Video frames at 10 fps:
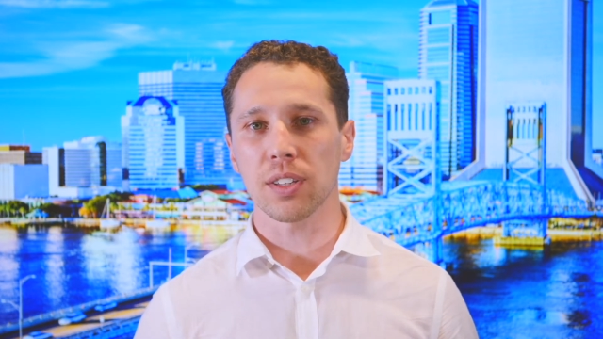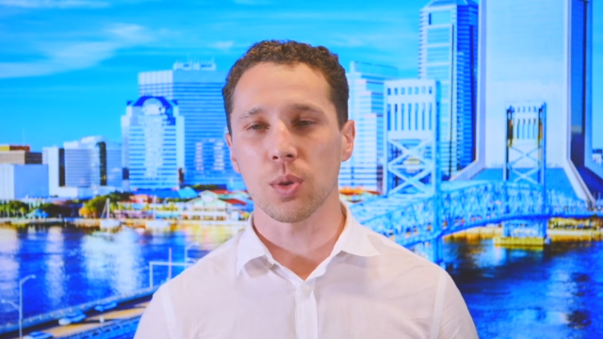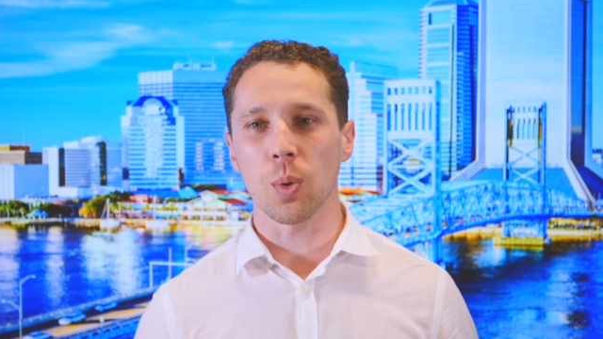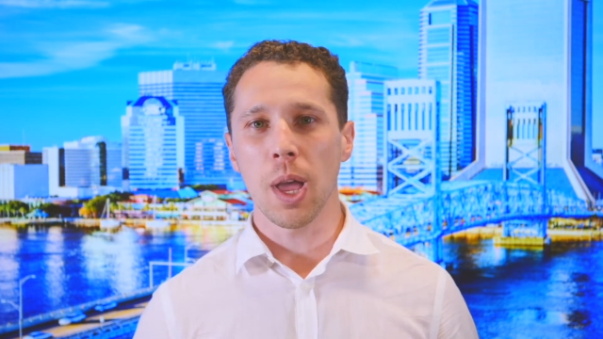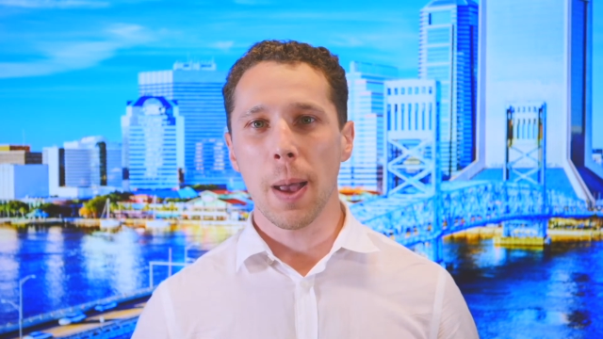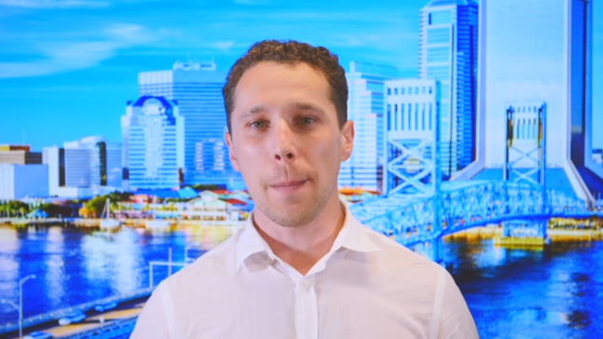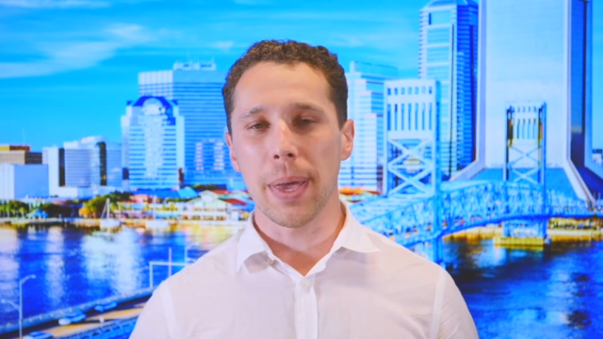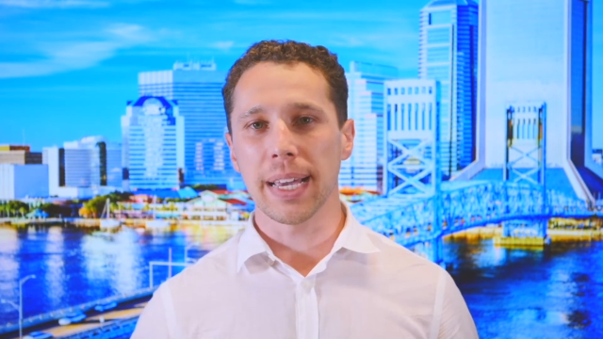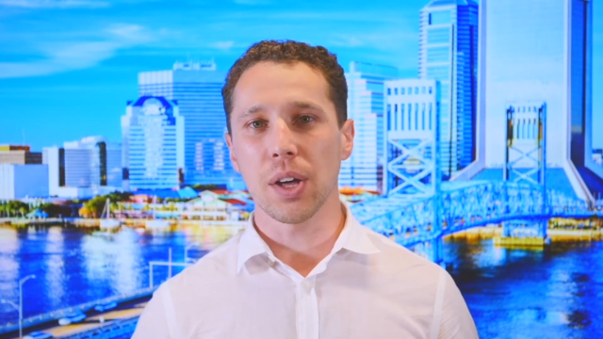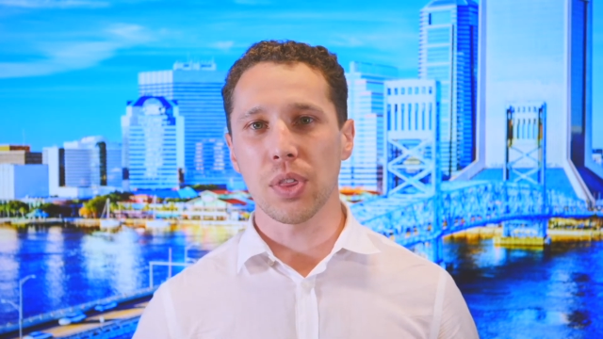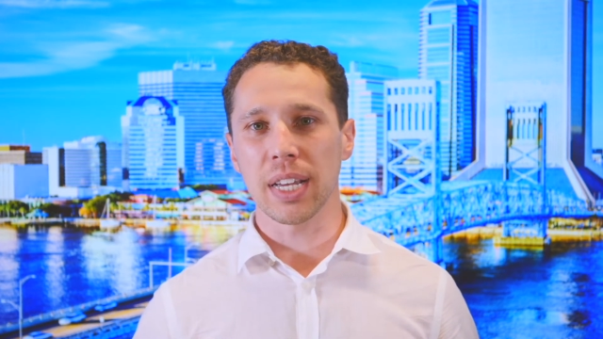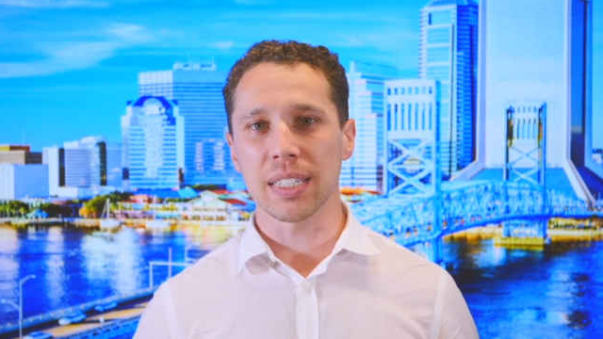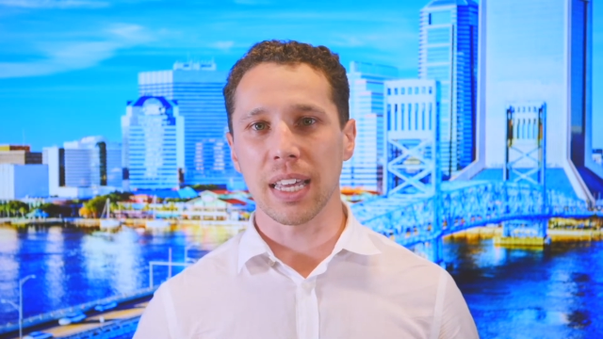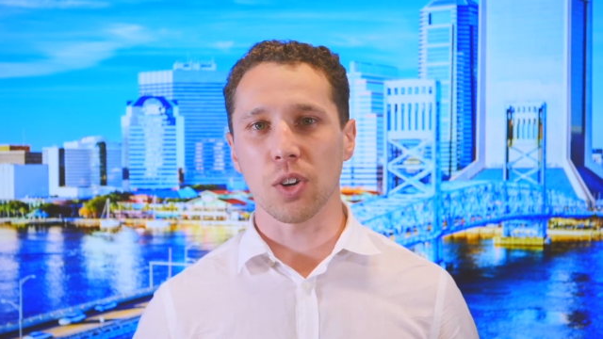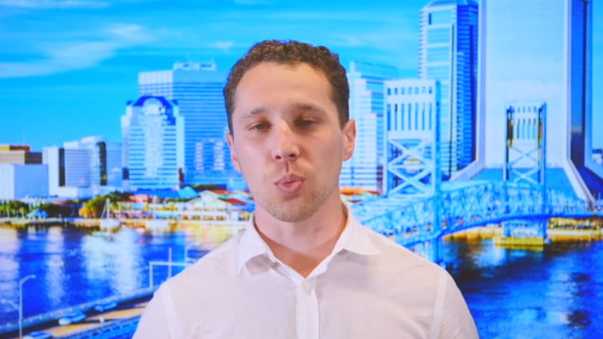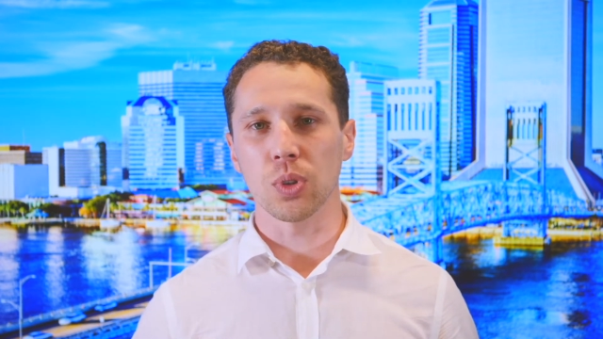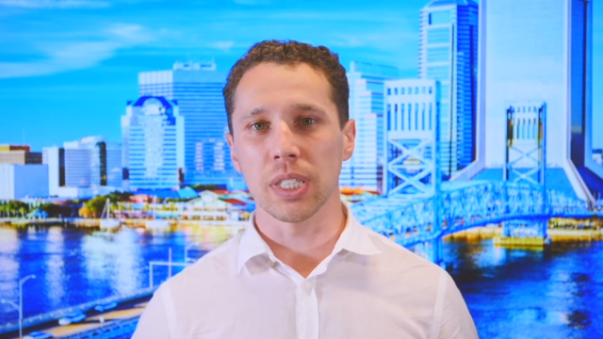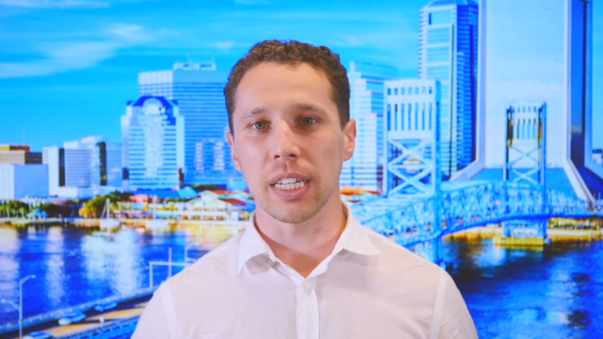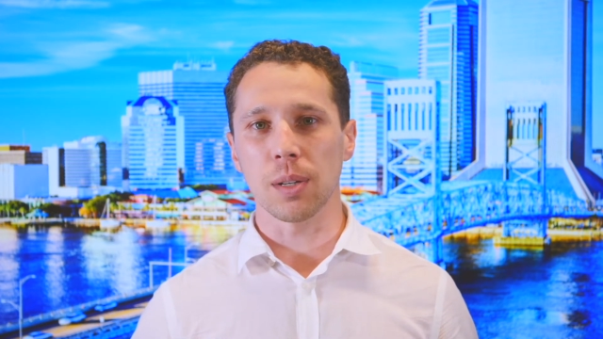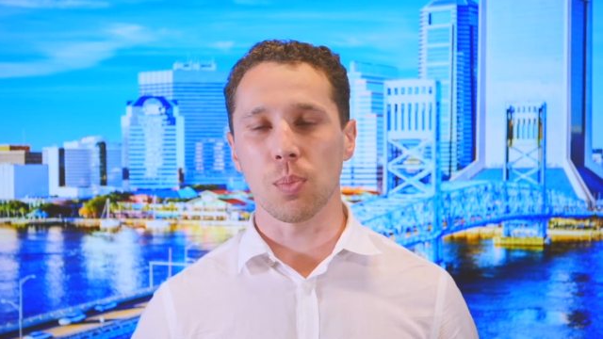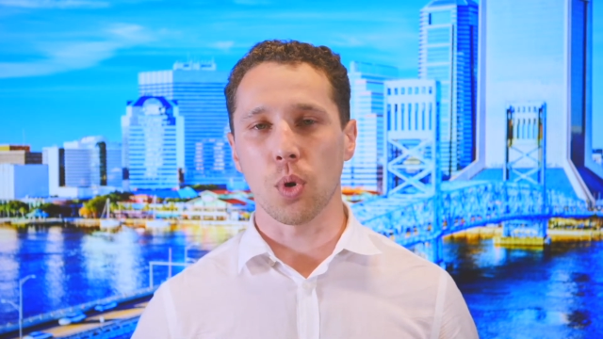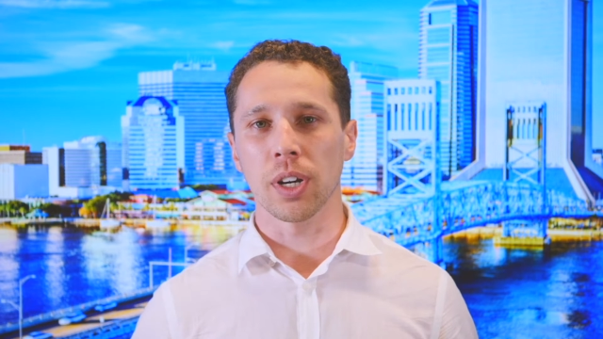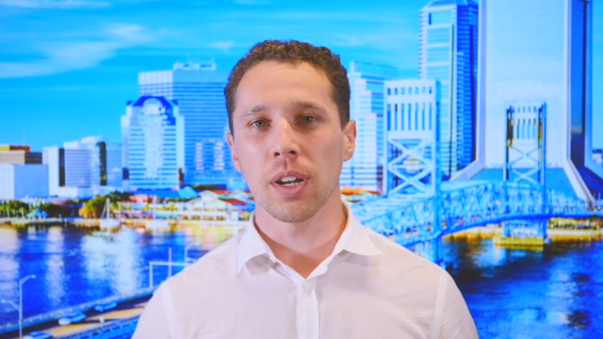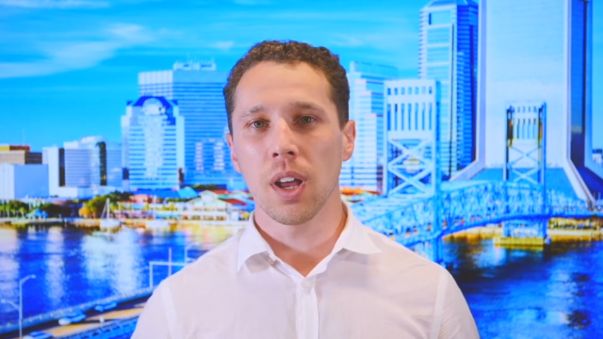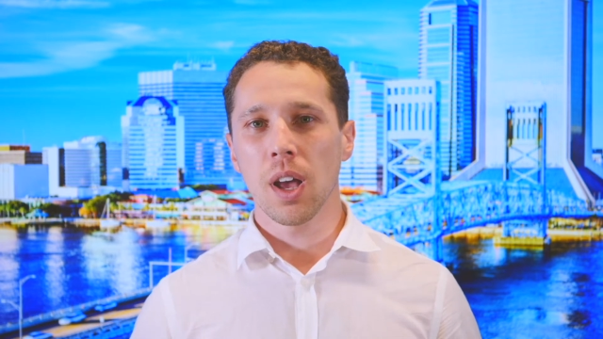So pick out things that are really important.